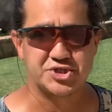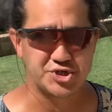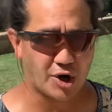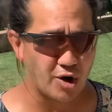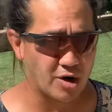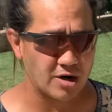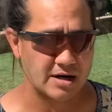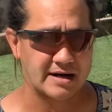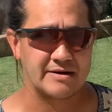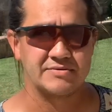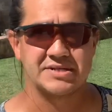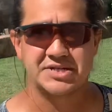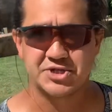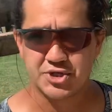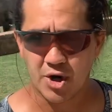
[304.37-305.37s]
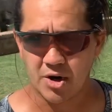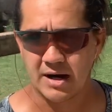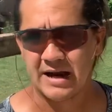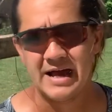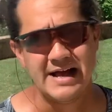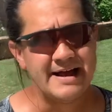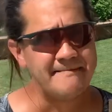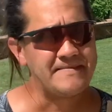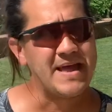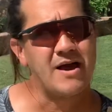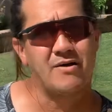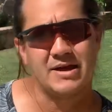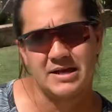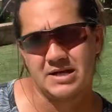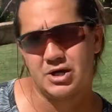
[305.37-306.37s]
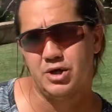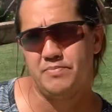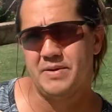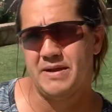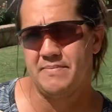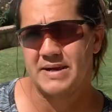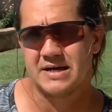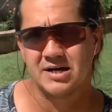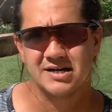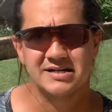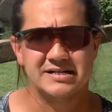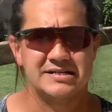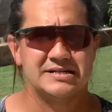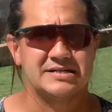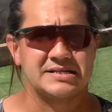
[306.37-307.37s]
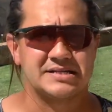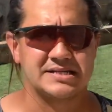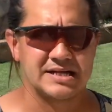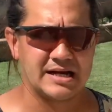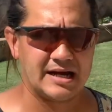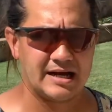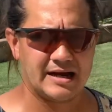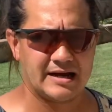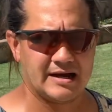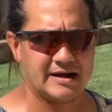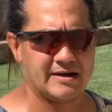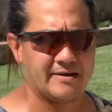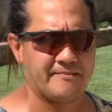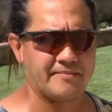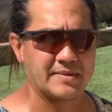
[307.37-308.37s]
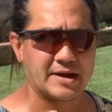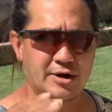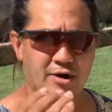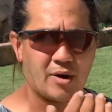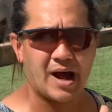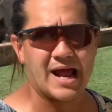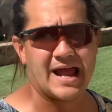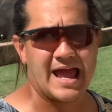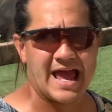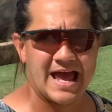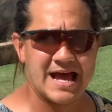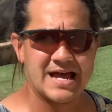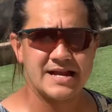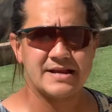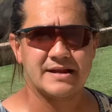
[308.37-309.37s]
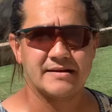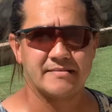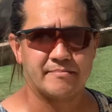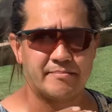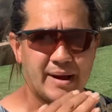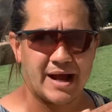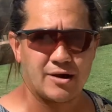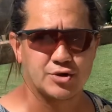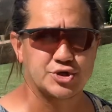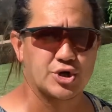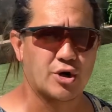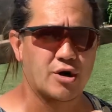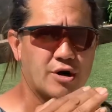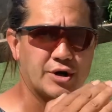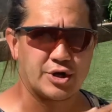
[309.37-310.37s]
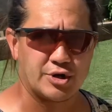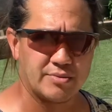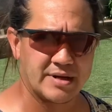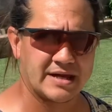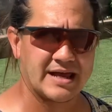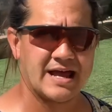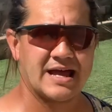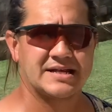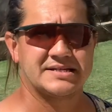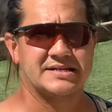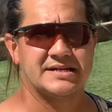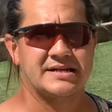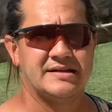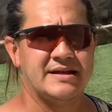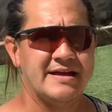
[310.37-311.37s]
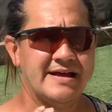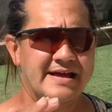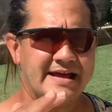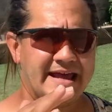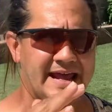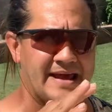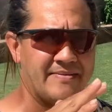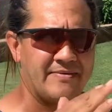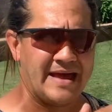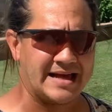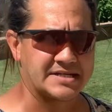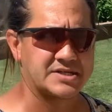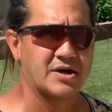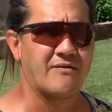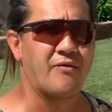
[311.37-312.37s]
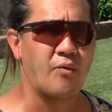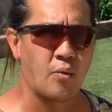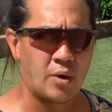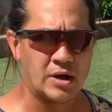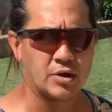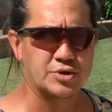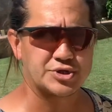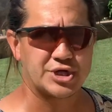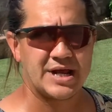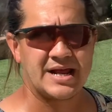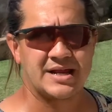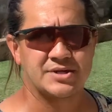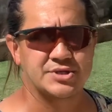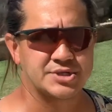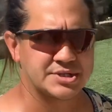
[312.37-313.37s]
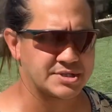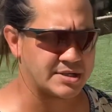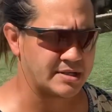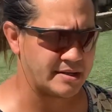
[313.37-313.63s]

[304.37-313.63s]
dark. It was dark. Now, it could be because, you know, I add biochar and humic acid, and that stuff will change,